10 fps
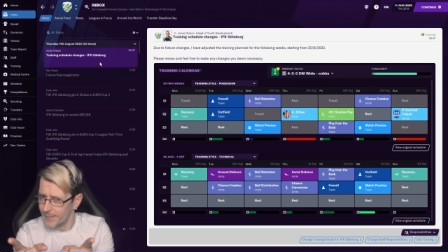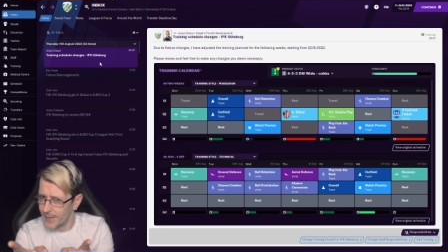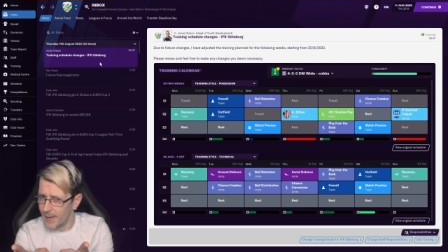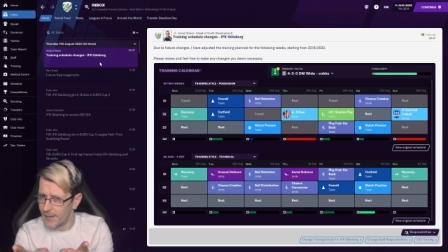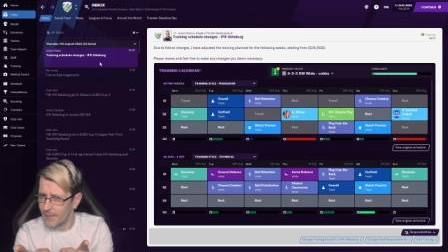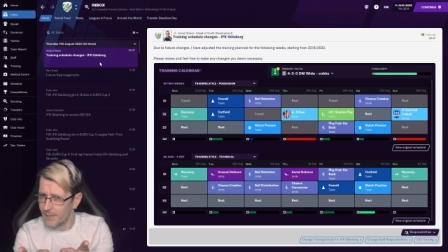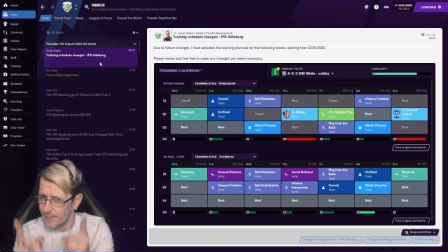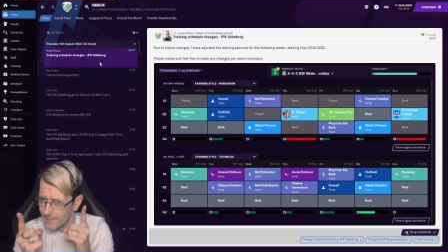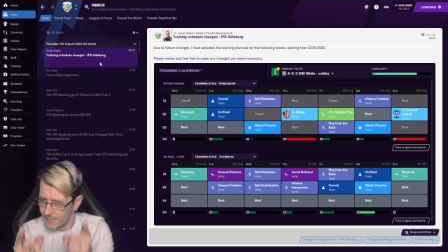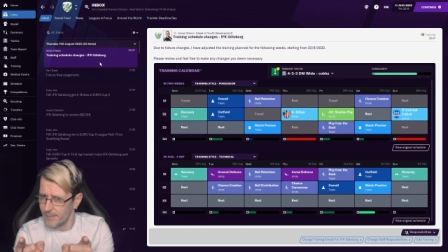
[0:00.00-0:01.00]
Yeah?
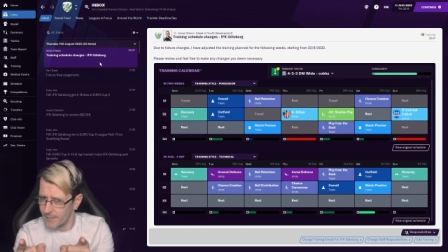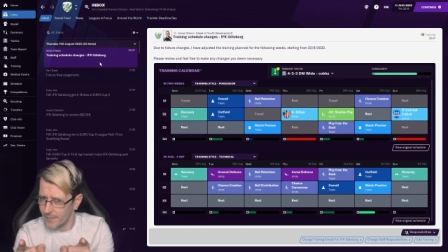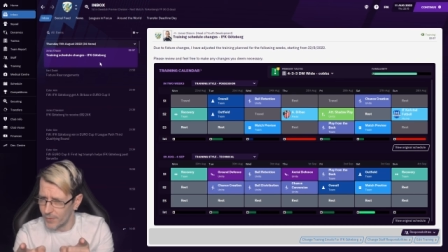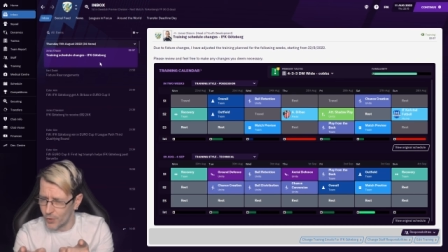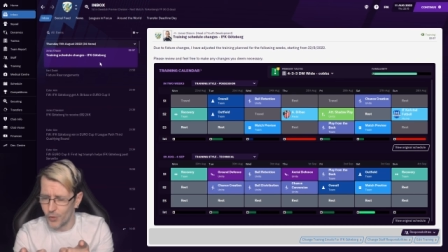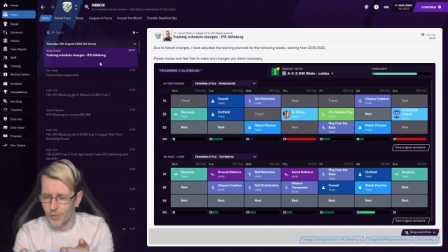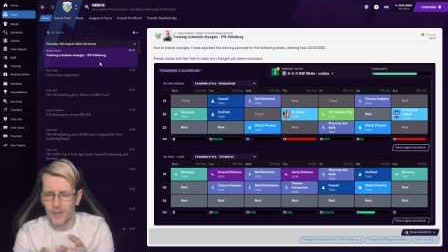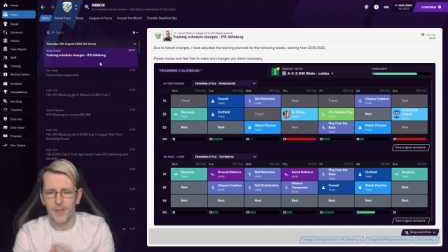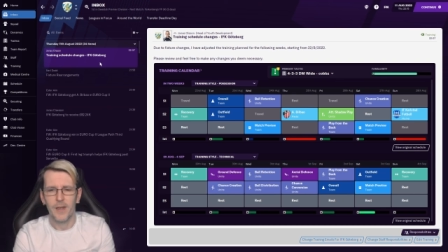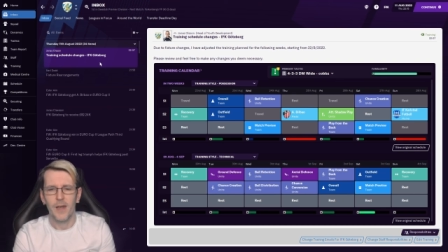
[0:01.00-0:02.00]
Good.
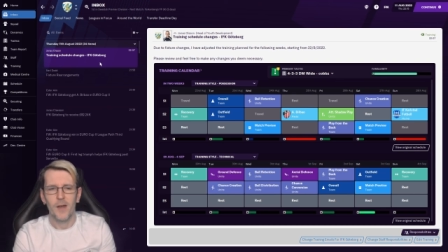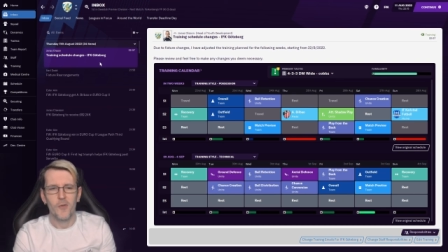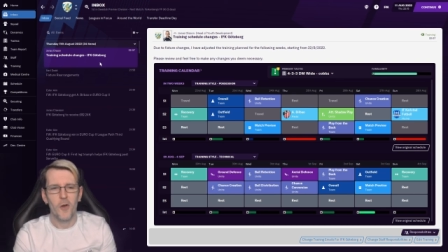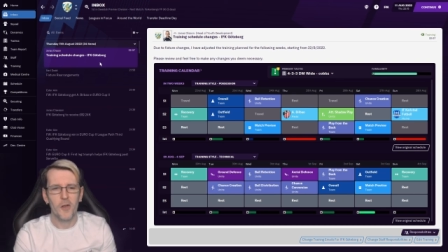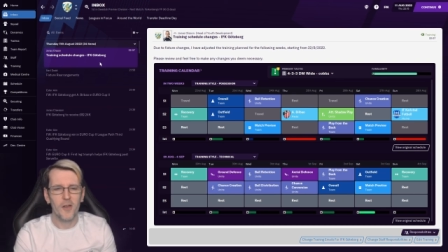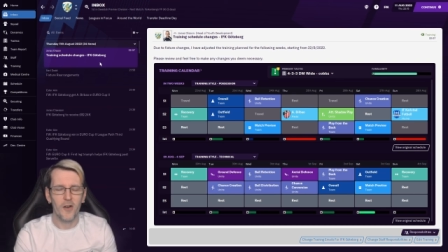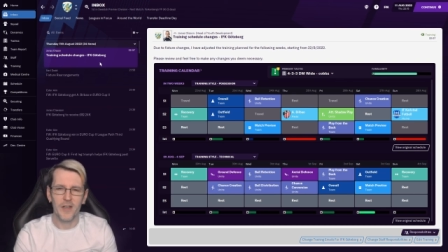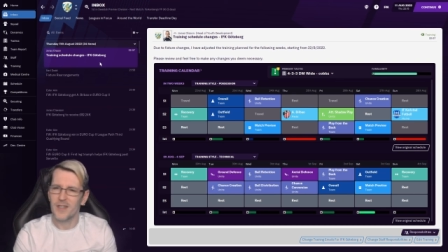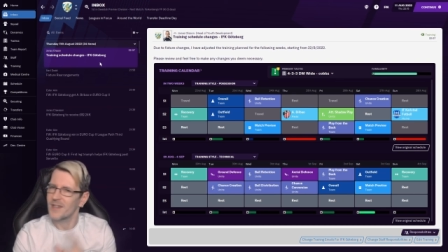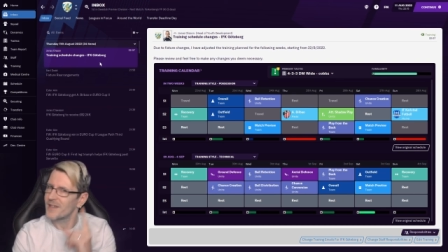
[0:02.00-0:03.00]
Right,
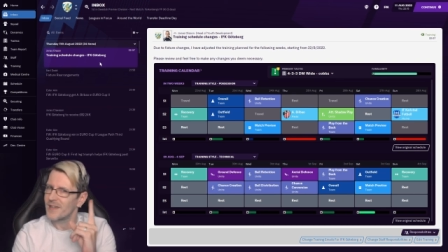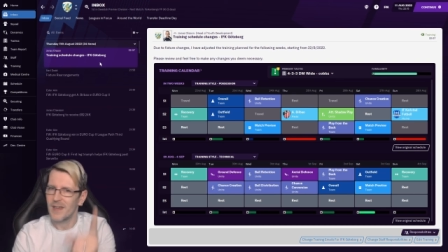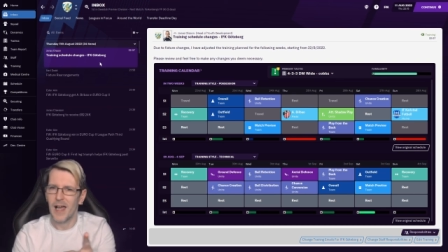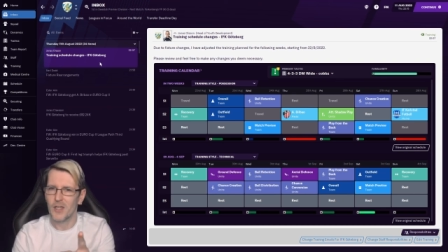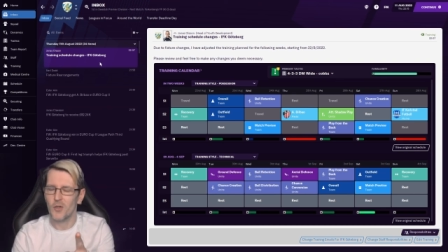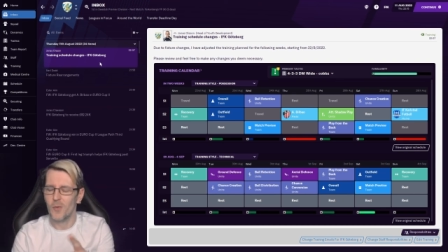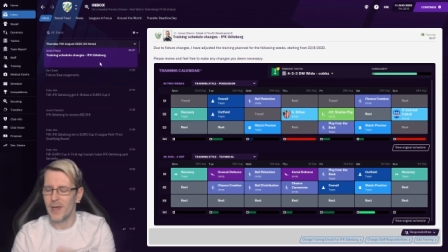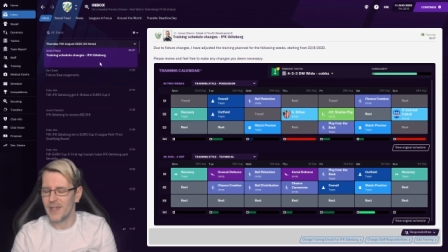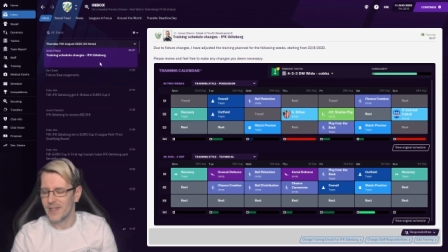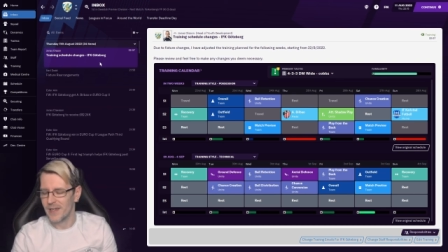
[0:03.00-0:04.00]
guys. As
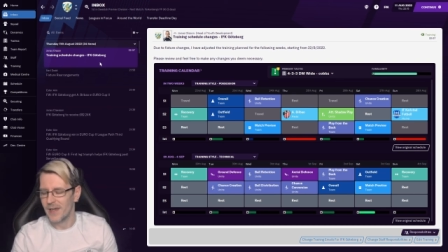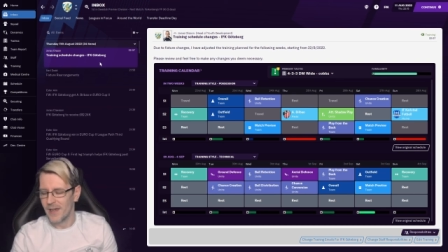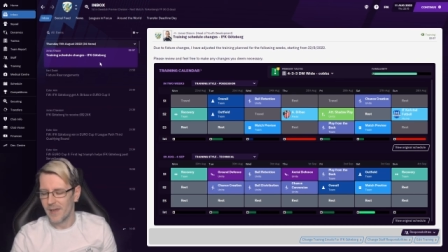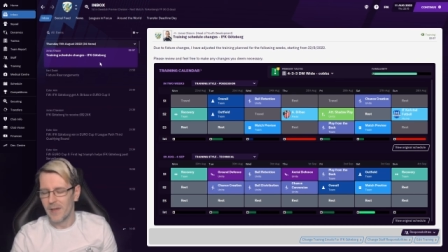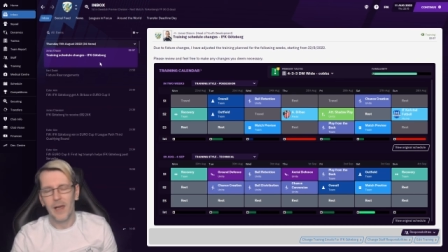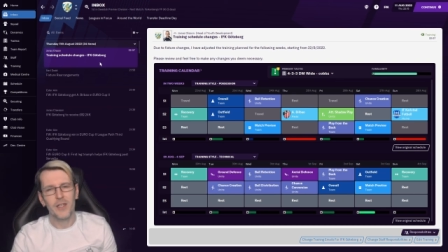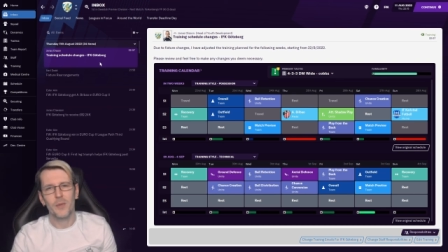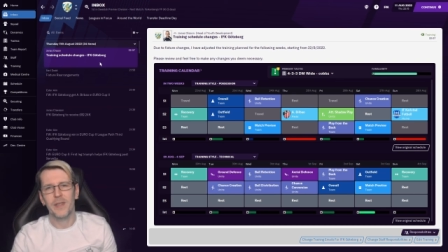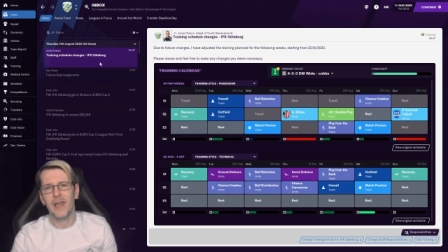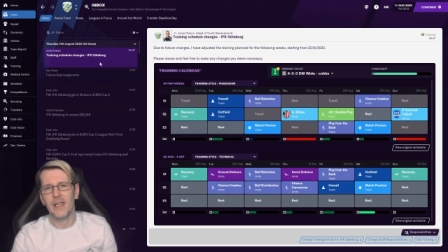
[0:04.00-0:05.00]
always, catch you
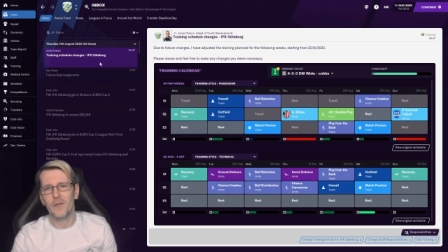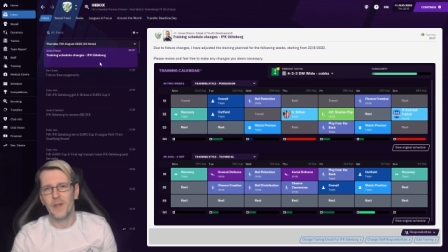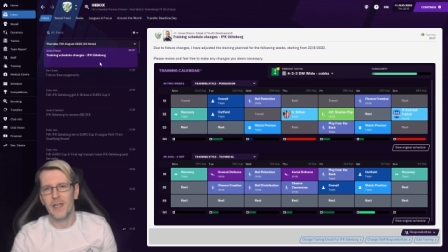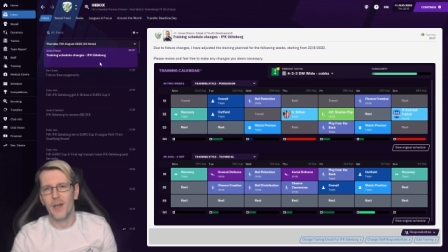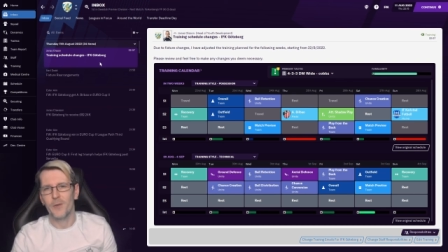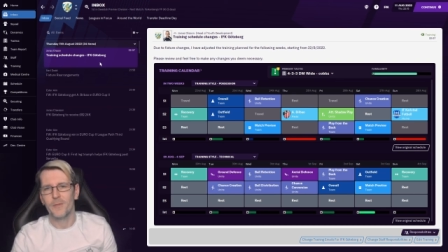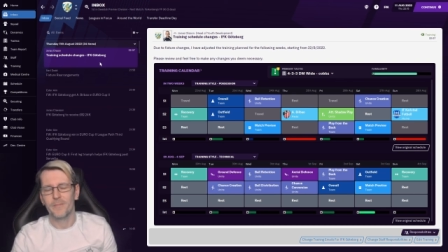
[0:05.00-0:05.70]
in the next video.